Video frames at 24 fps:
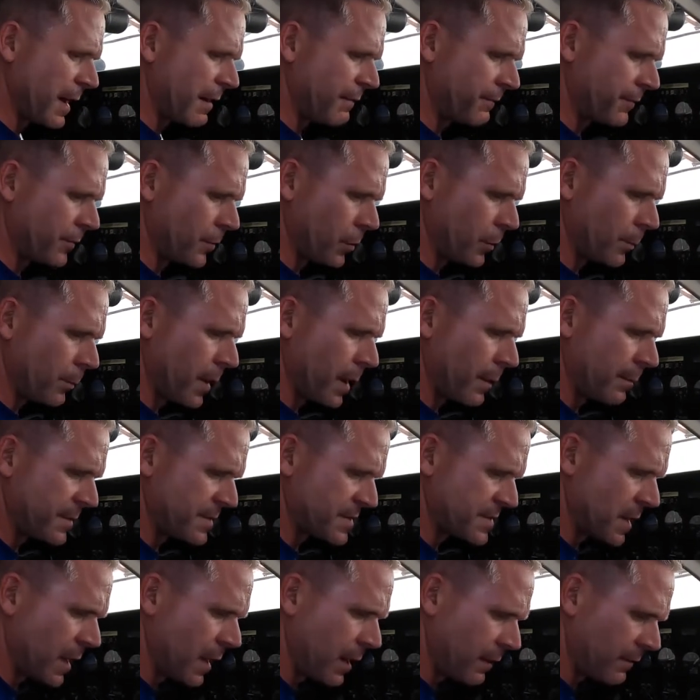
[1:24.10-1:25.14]
fuel pump
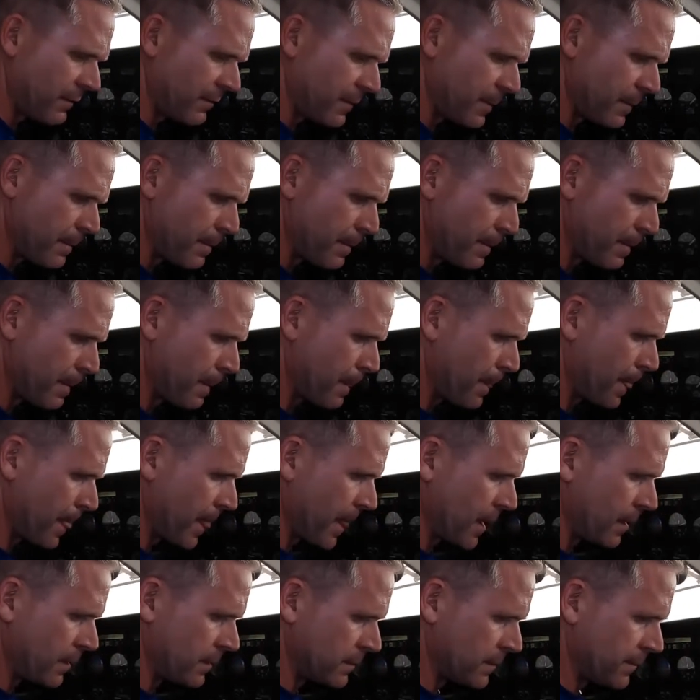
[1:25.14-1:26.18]
is off.
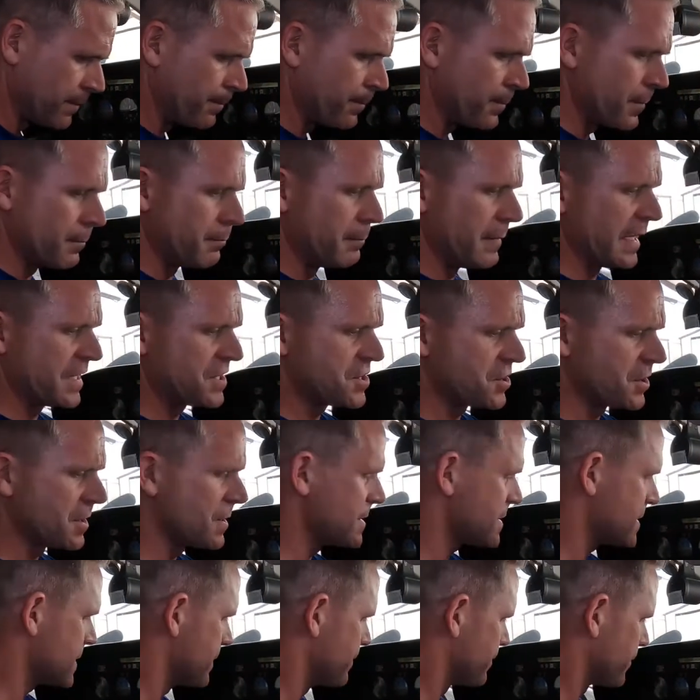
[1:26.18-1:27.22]

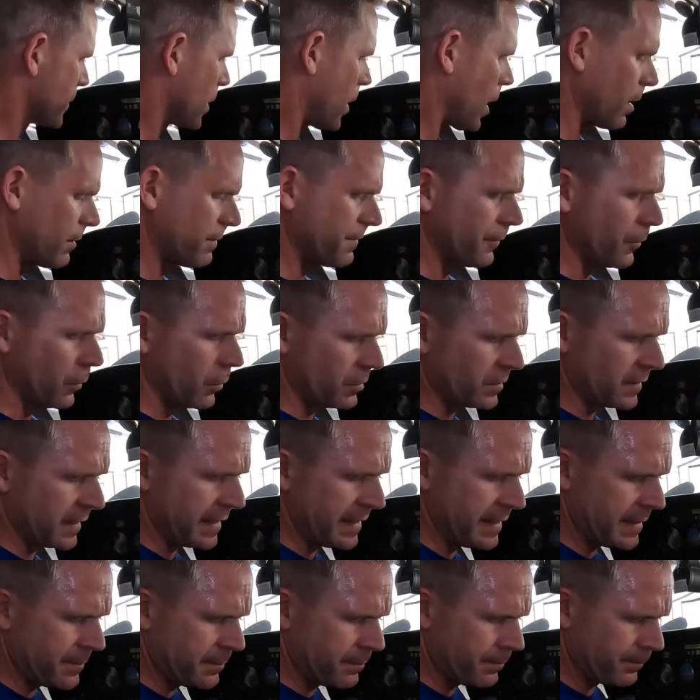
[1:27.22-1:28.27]
Mixtures are full
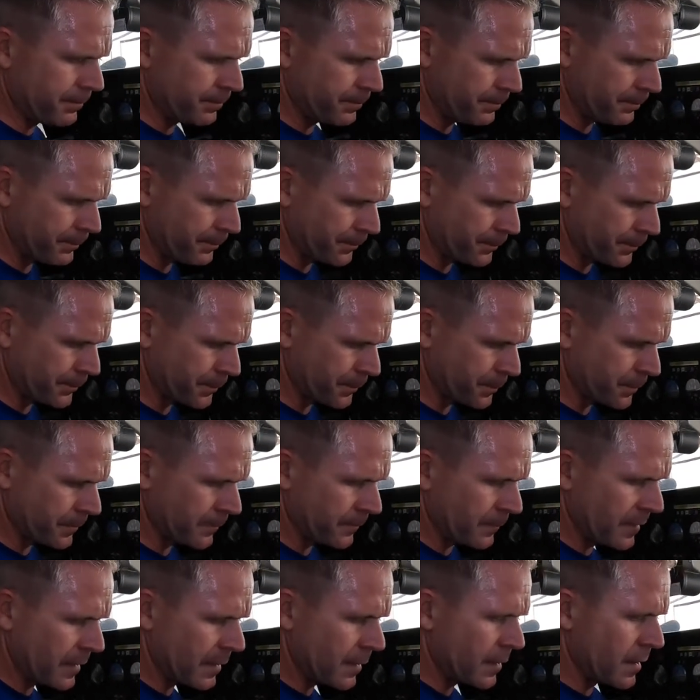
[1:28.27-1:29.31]
lean.
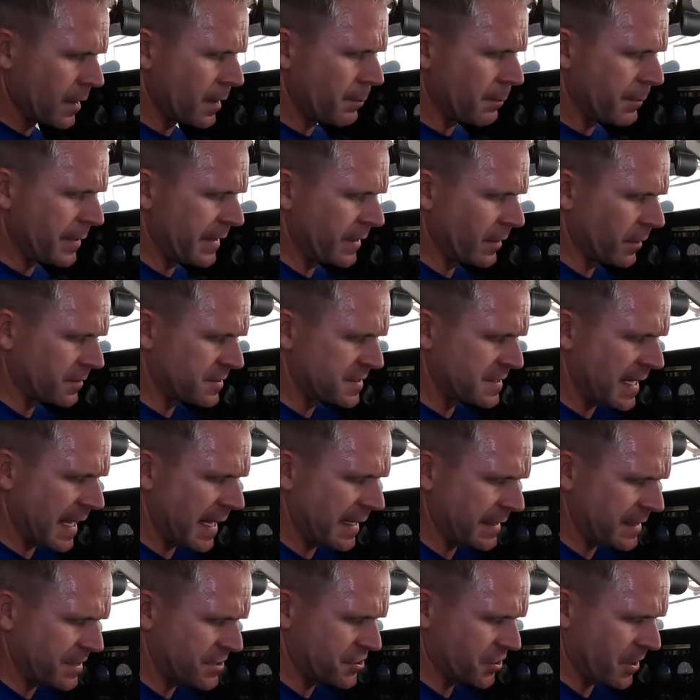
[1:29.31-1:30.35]

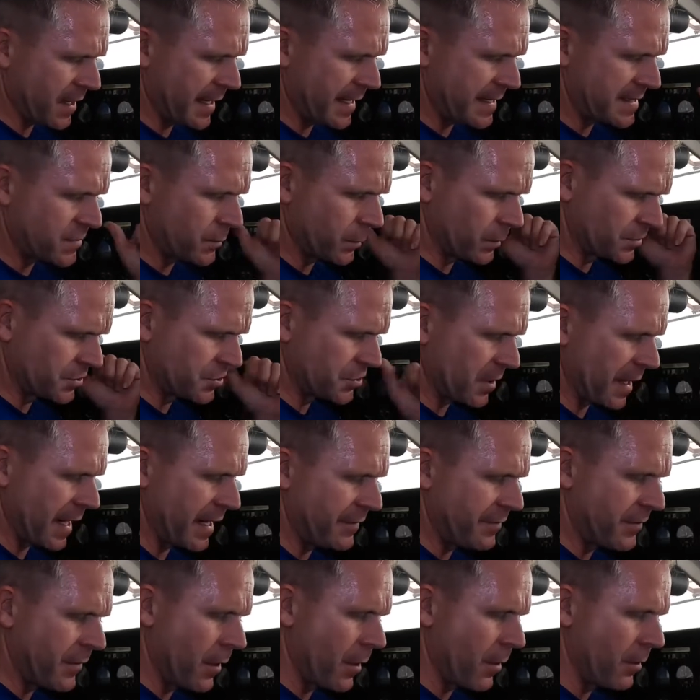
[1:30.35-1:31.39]
Pedostatic drains will
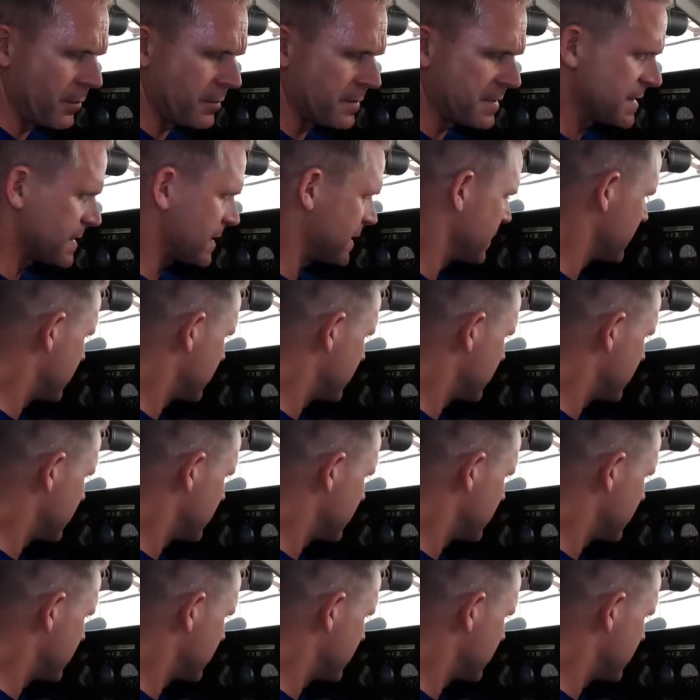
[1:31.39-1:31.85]
drain those.